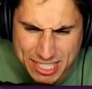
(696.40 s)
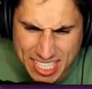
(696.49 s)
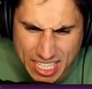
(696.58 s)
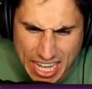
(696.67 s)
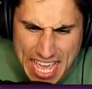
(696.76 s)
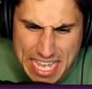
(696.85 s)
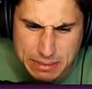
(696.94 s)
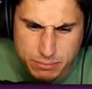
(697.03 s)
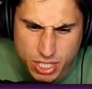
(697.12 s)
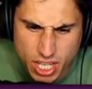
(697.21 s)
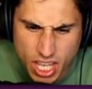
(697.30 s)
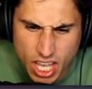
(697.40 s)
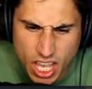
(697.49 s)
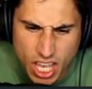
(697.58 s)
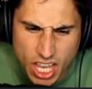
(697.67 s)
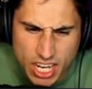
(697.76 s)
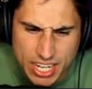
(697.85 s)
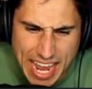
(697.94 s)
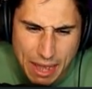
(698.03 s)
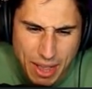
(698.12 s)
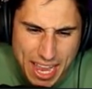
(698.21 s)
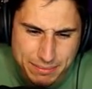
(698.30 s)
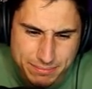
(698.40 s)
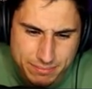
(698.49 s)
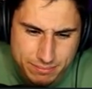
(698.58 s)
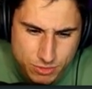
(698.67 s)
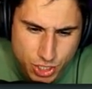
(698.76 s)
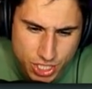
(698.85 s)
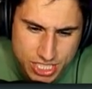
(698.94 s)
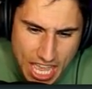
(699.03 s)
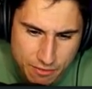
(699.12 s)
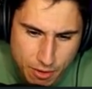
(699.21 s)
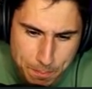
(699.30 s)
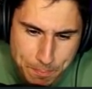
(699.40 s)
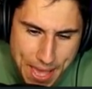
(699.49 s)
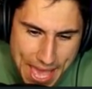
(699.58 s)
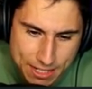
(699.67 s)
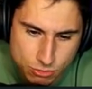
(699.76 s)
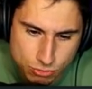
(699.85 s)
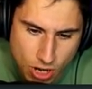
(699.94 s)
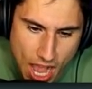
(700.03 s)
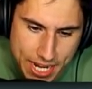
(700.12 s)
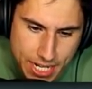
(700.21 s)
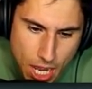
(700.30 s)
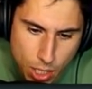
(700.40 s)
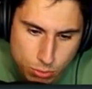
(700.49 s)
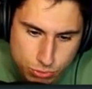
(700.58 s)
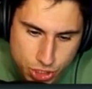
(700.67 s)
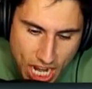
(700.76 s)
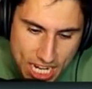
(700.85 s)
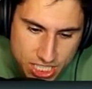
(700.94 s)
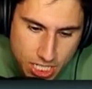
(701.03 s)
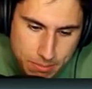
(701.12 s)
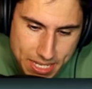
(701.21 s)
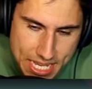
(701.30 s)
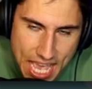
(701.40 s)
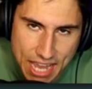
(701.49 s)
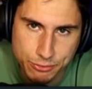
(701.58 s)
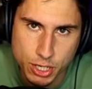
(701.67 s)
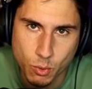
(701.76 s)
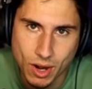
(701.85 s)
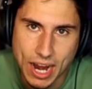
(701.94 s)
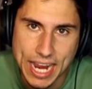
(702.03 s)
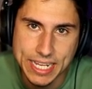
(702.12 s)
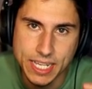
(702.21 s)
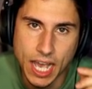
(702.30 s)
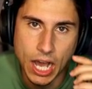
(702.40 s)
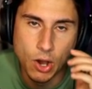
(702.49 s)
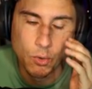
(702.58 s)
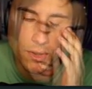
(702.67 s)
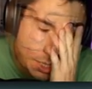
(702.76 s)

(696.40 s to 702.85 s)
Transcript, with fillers: it's claimed. Now I just have a pet rhino chasing me everywhere I go.